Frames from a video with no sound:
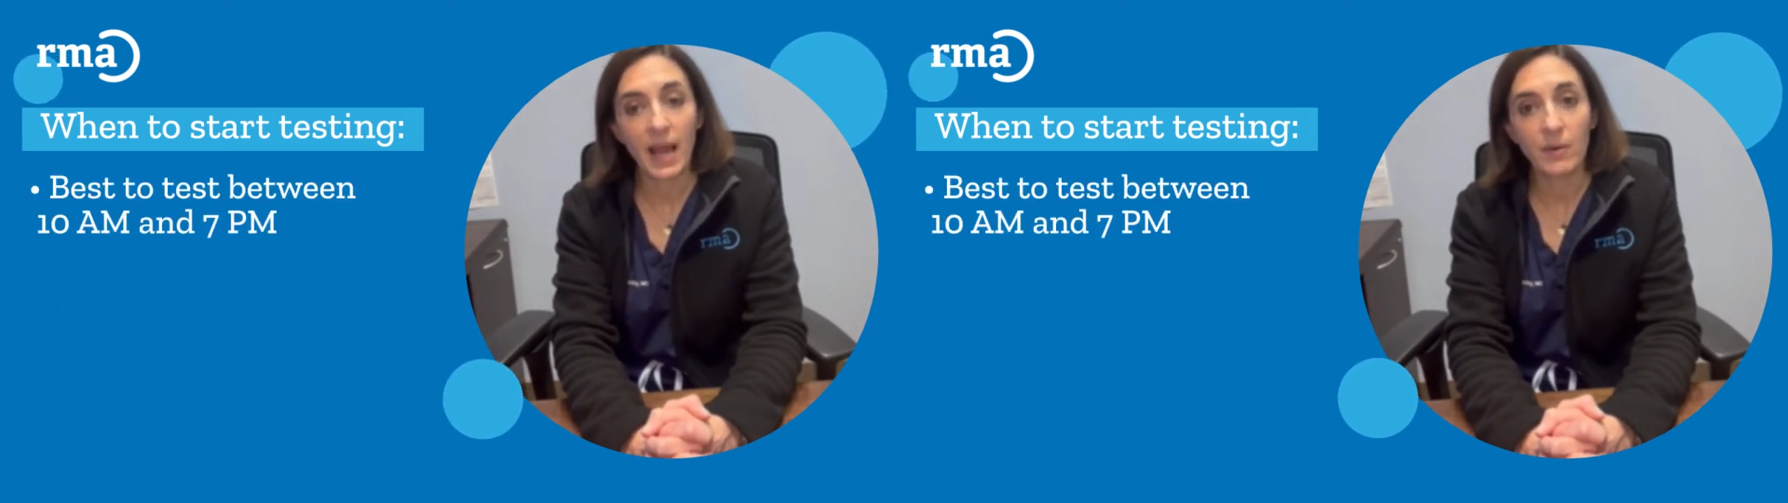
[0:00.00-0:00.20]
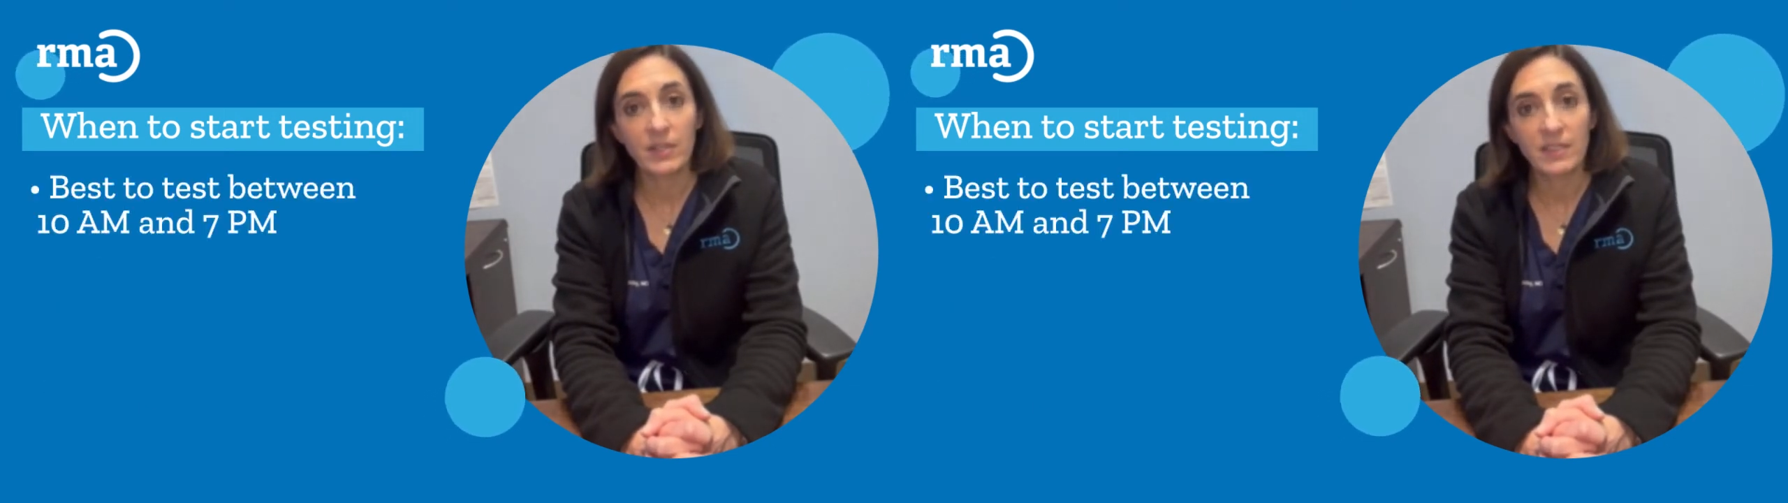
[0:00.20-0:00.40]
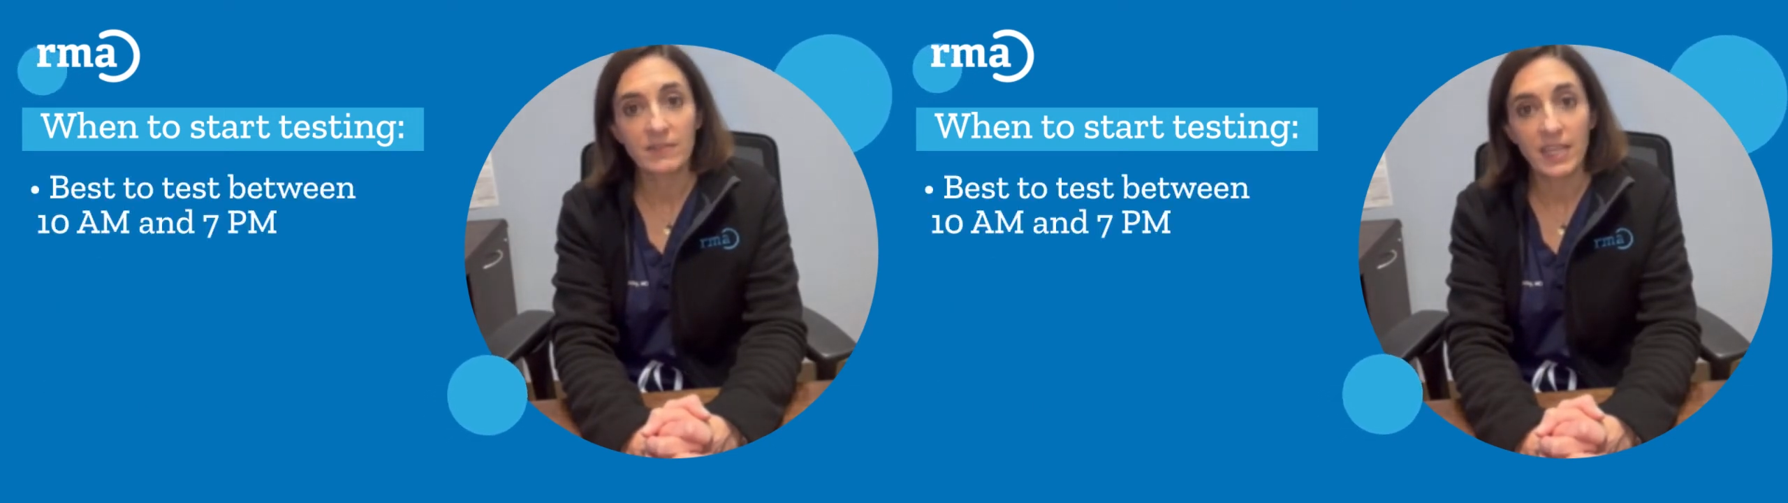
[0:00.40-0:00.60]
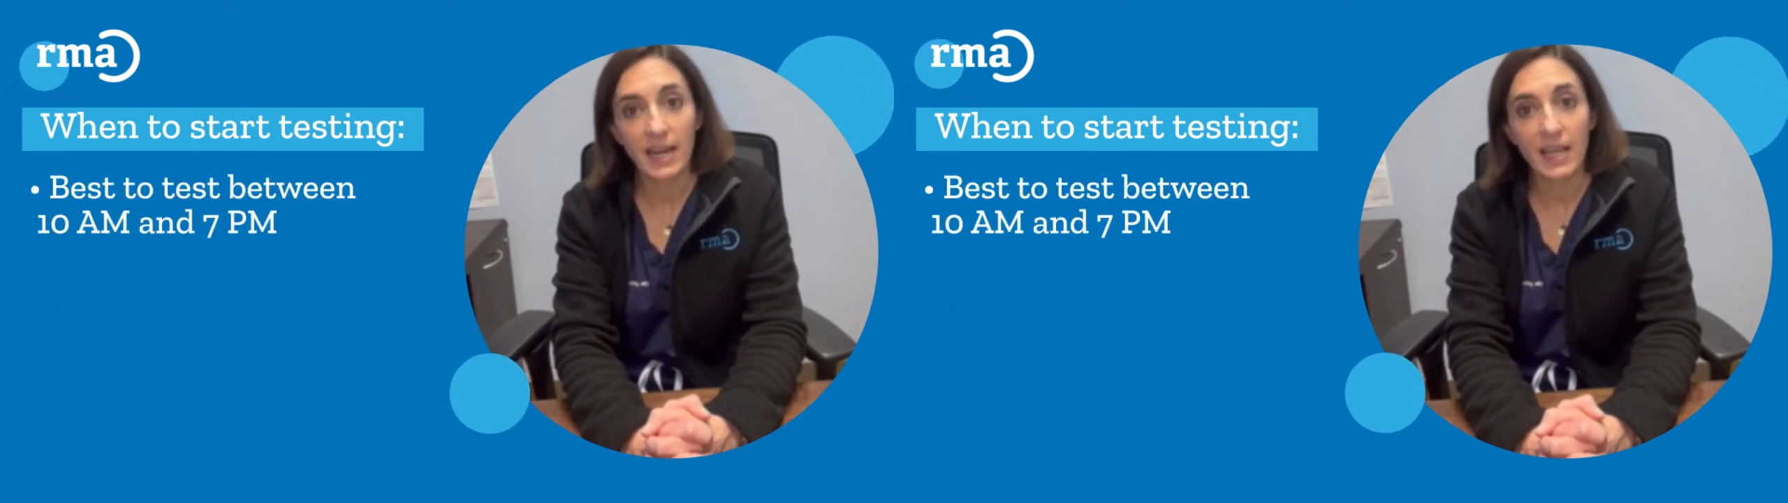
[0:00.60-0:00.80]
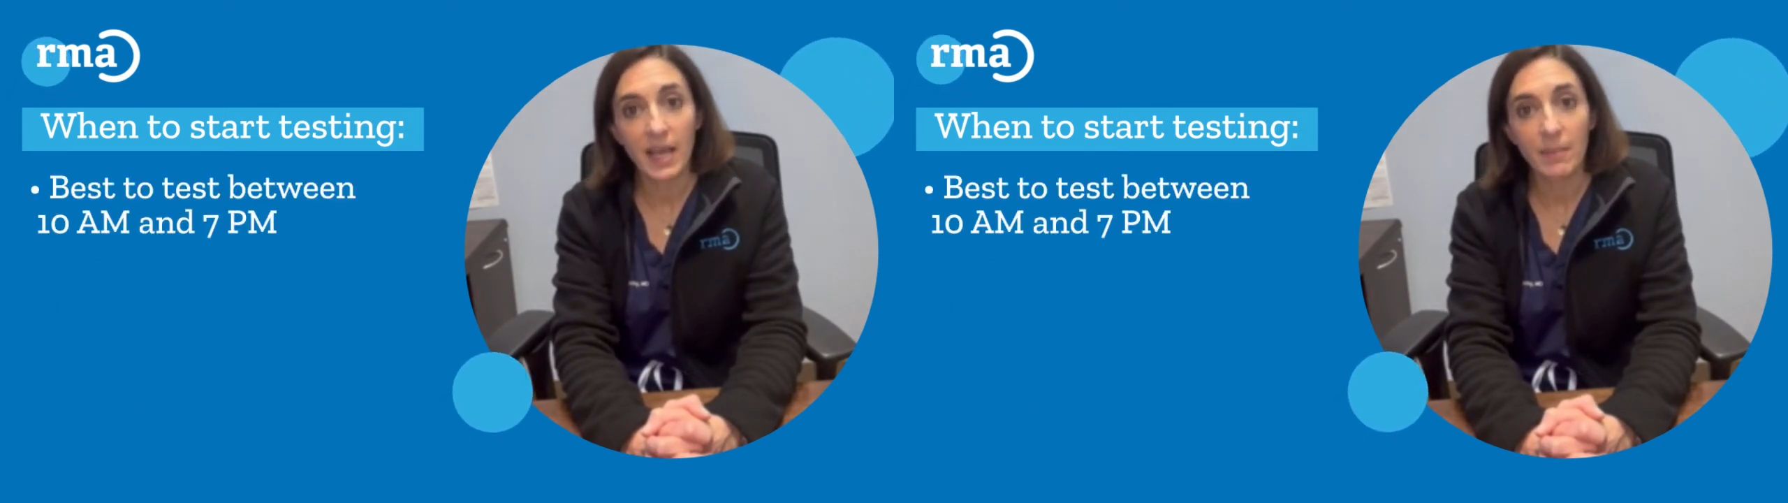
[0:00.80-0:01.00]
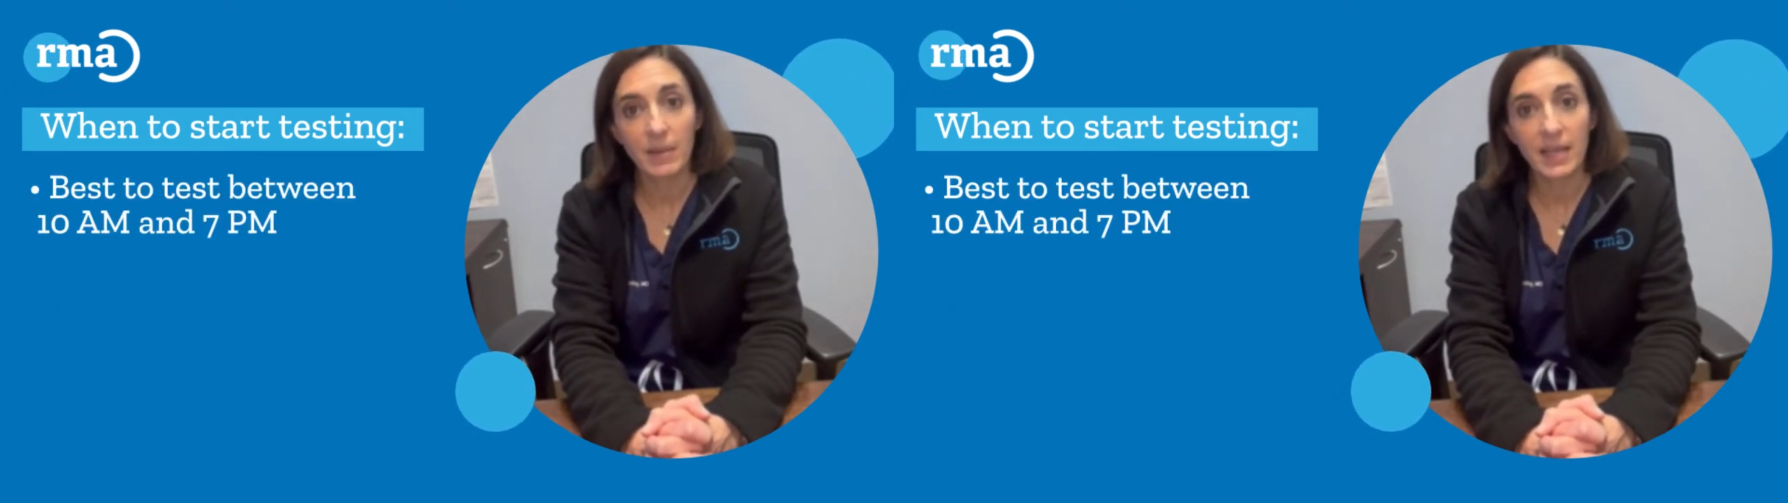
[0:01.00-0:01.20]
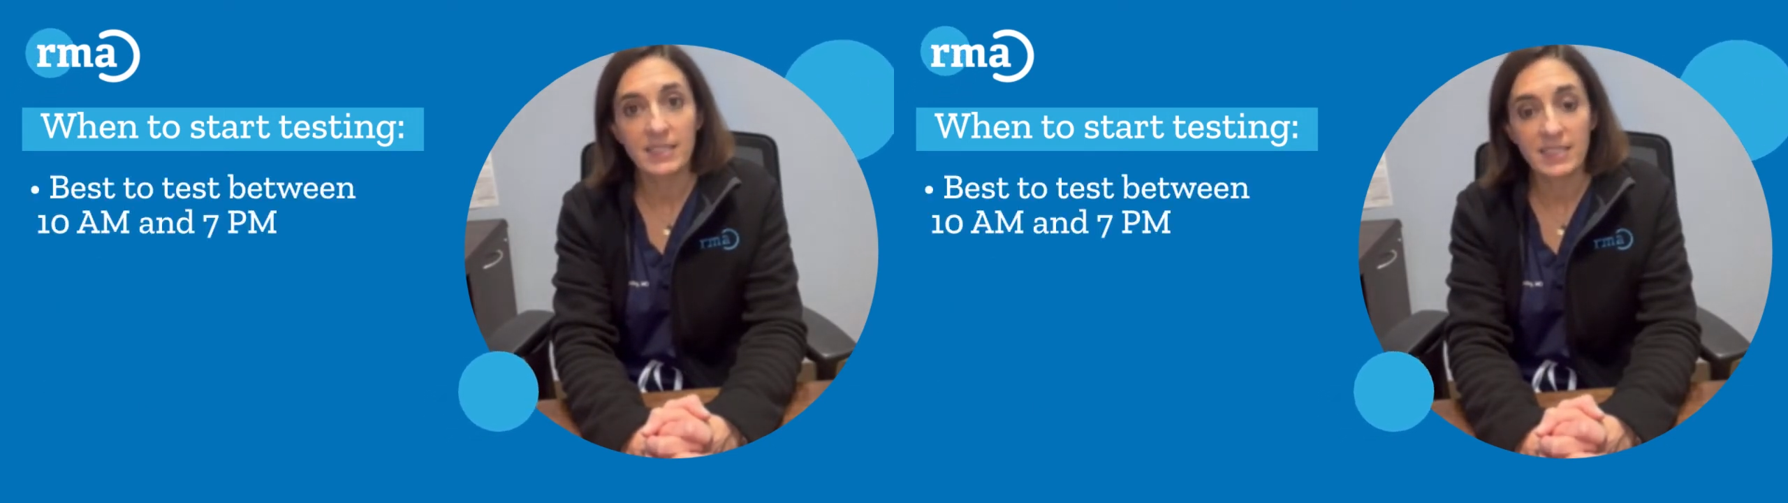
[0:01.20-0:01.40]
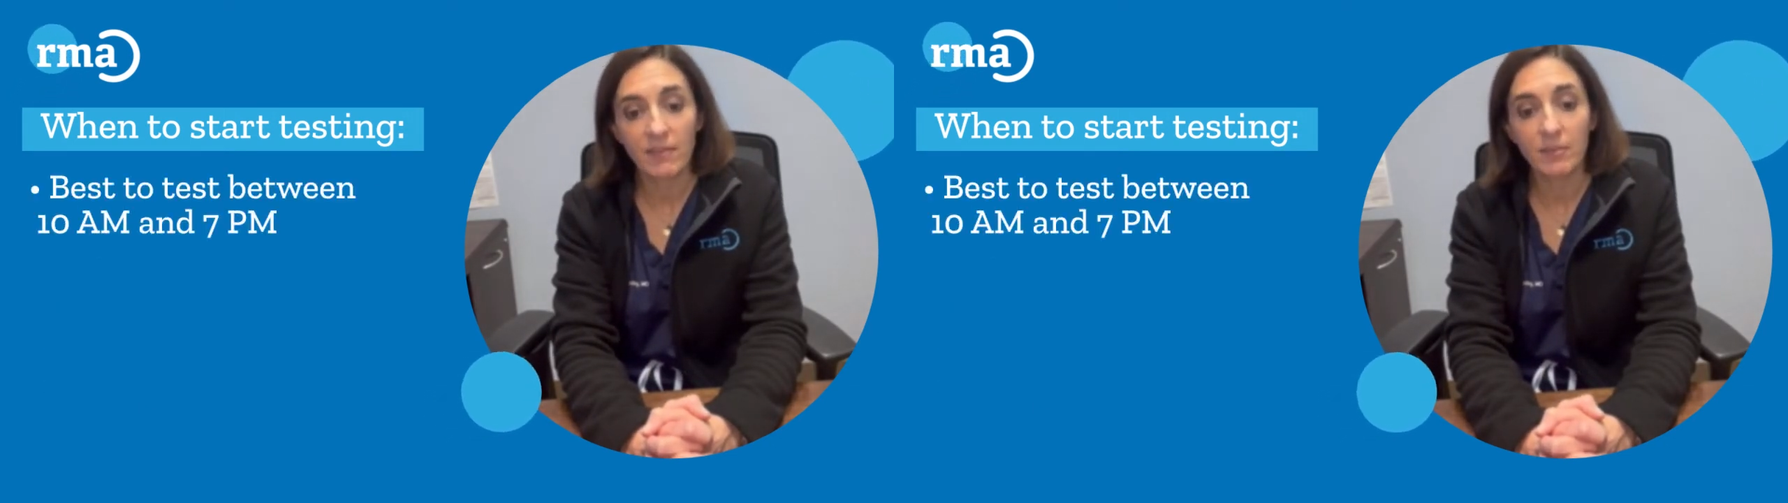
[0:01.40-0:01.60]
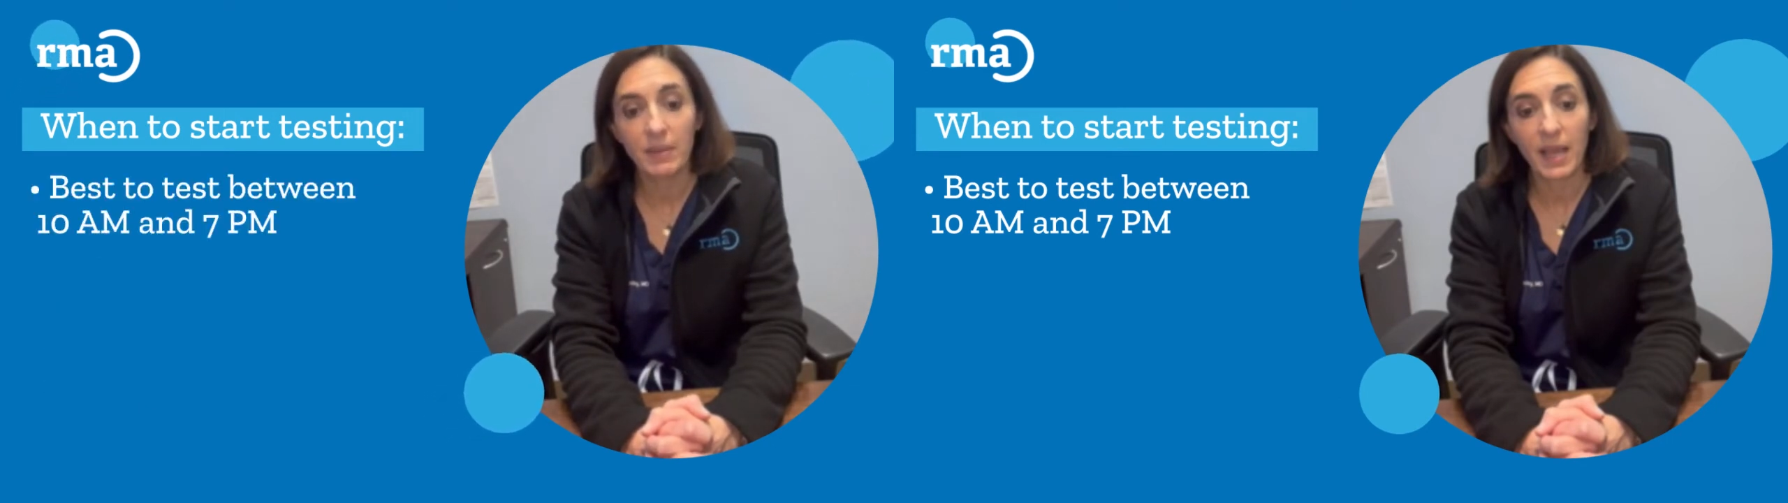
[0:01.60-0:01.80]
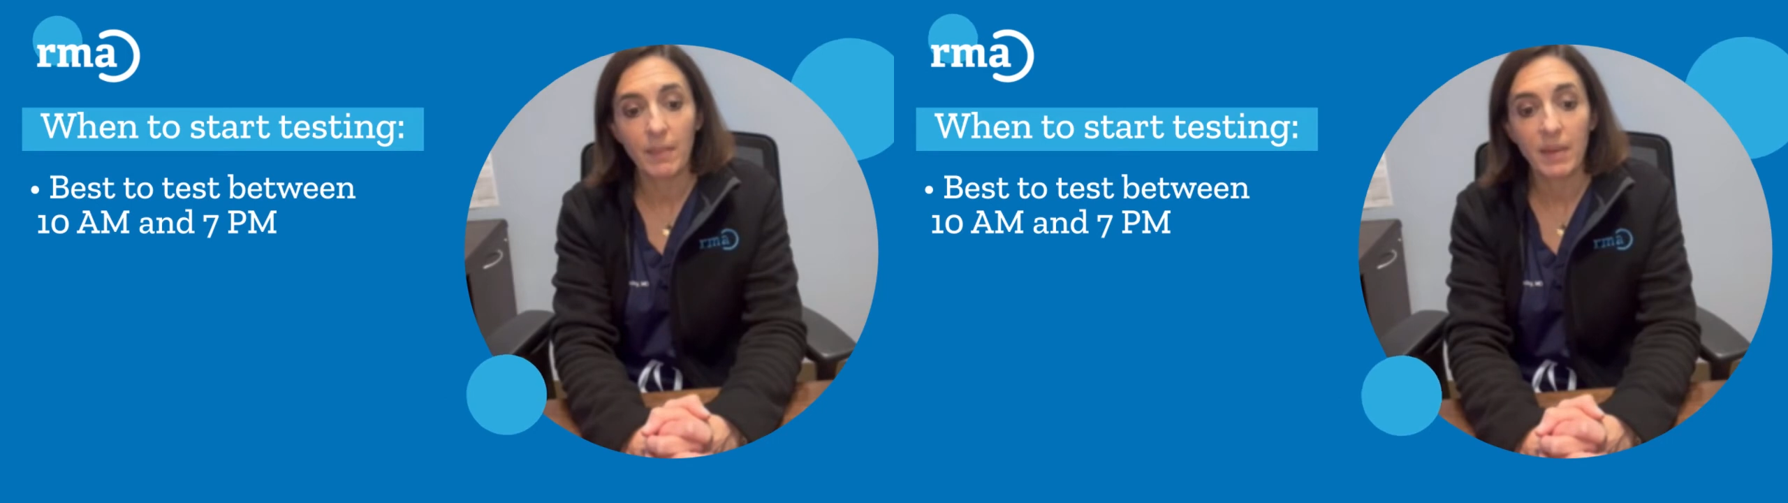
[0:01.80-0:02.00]
hours of 10 a.m. and 7
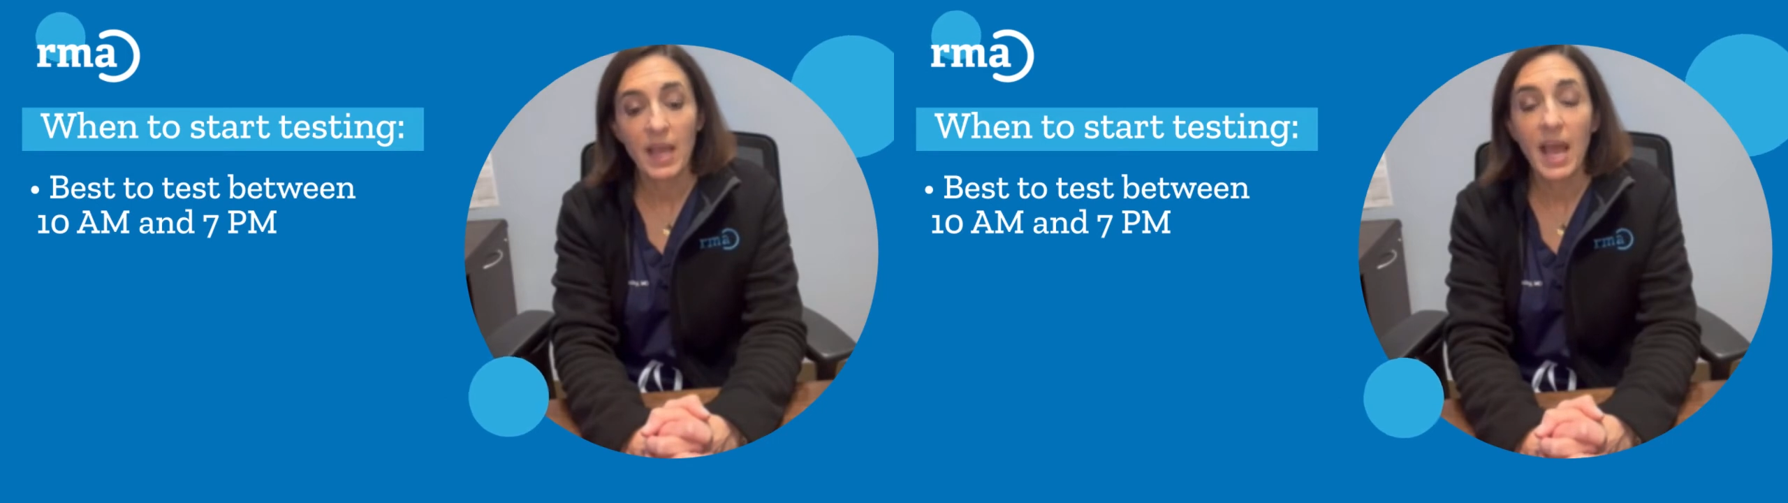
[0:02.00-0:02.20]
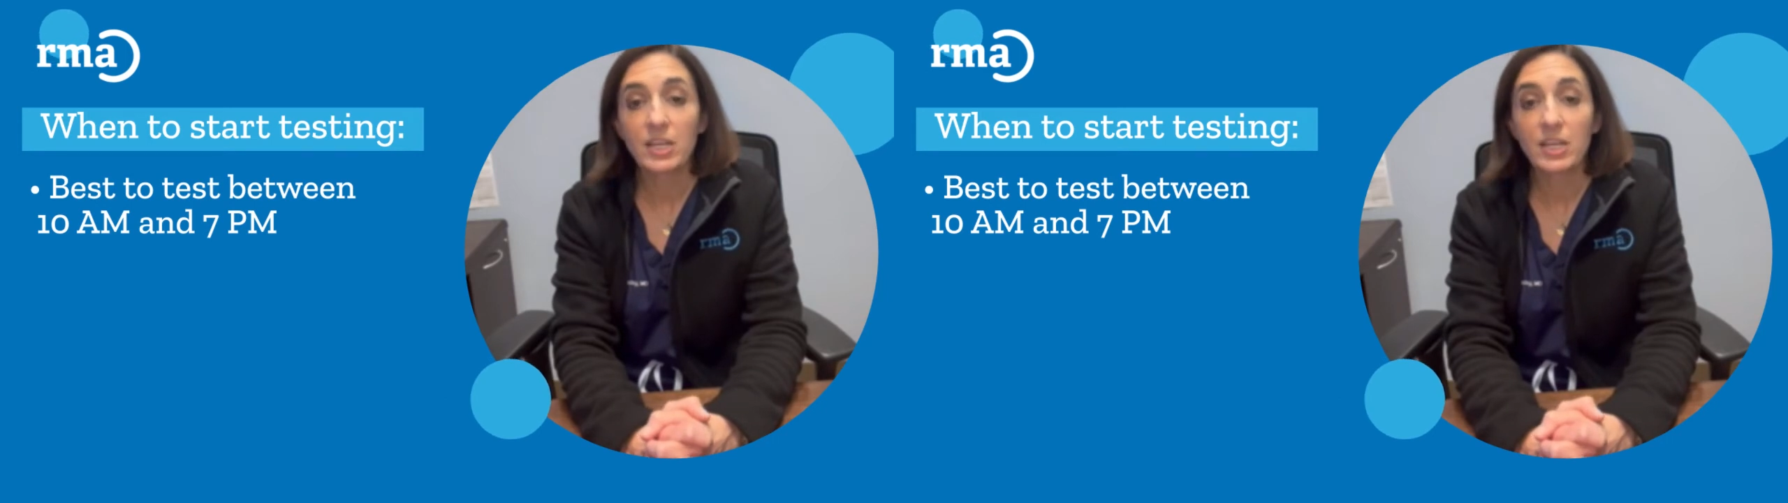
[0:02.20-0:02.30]
p.m.